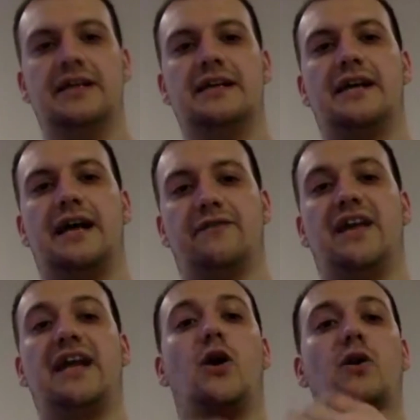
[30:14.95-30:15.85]
And if they
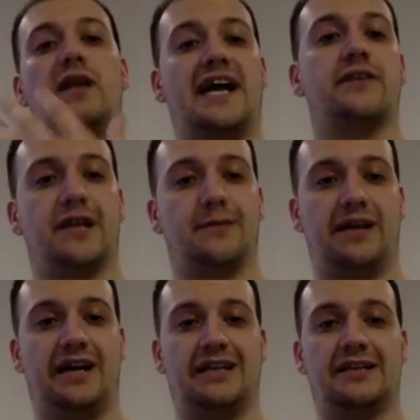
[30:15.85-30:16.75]
go land on that
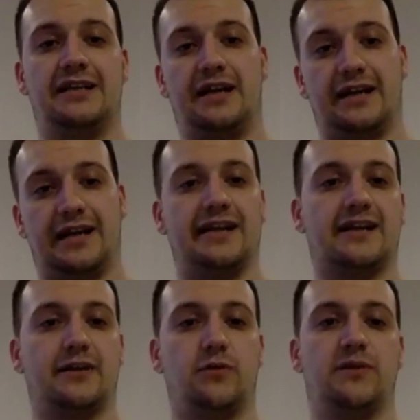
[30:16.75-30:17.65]
page and then click
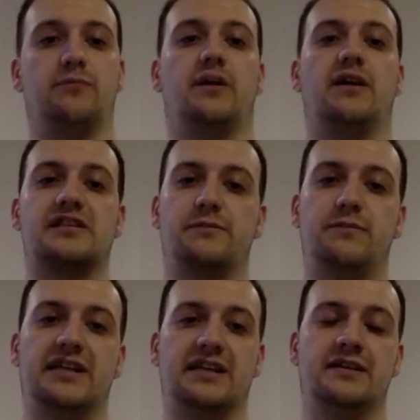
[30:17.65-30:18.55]
an opt-in button and submit
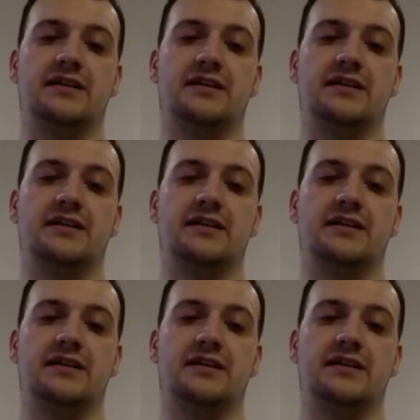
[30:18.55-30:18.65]
it,